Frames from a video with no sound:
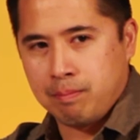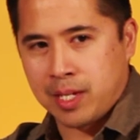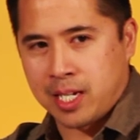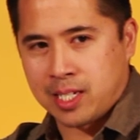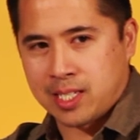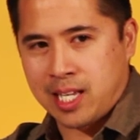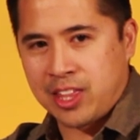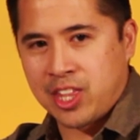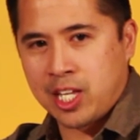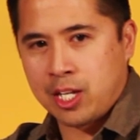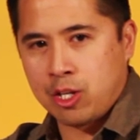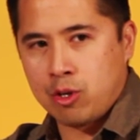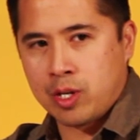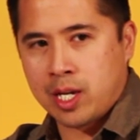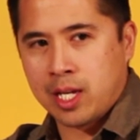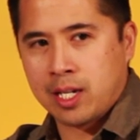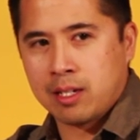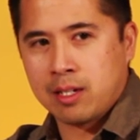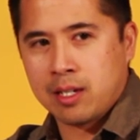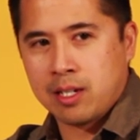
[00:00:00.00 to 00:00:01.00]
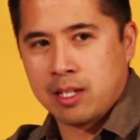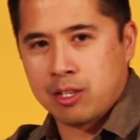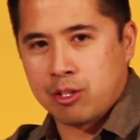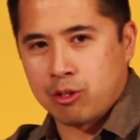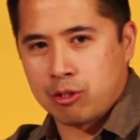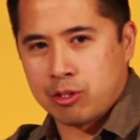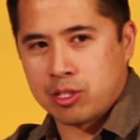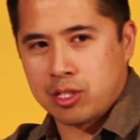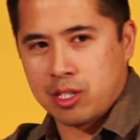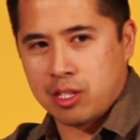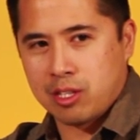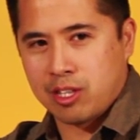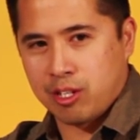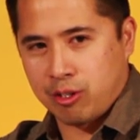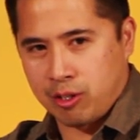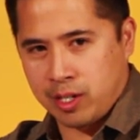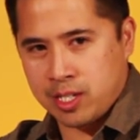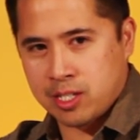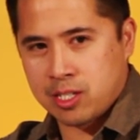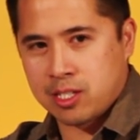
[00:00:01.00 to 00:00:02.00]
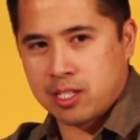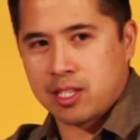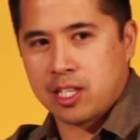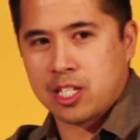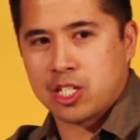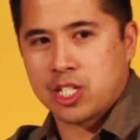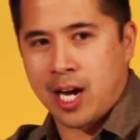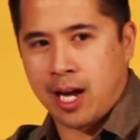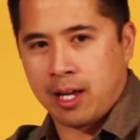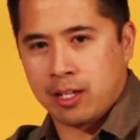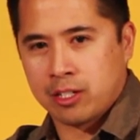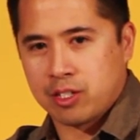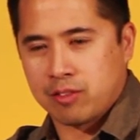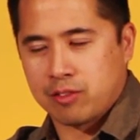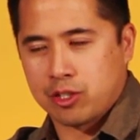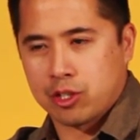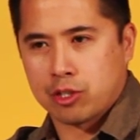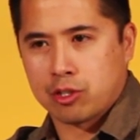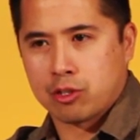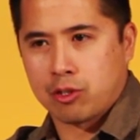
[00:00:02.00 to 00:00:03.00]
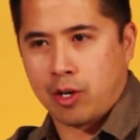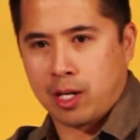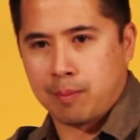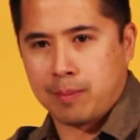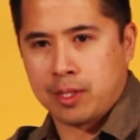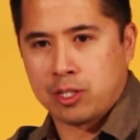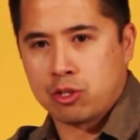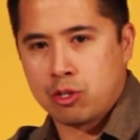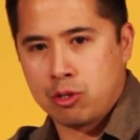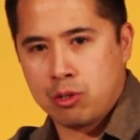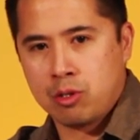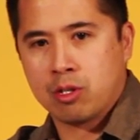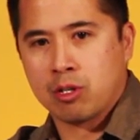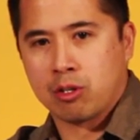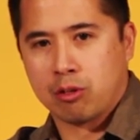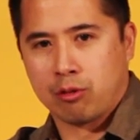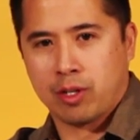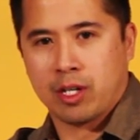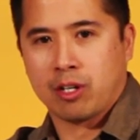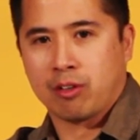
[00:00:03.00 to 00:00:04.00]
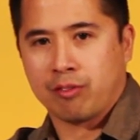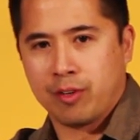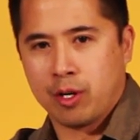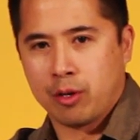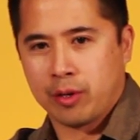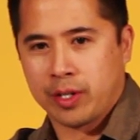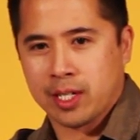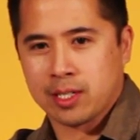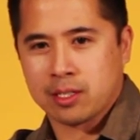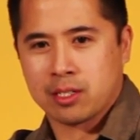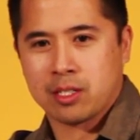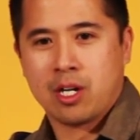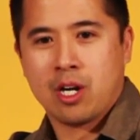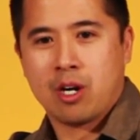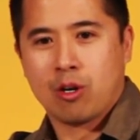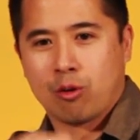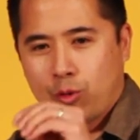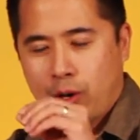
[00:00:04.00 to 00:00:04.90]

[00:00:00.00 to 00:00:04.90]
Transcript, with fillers: because I think you can, there's, there is the challenge of just trying to be too career focused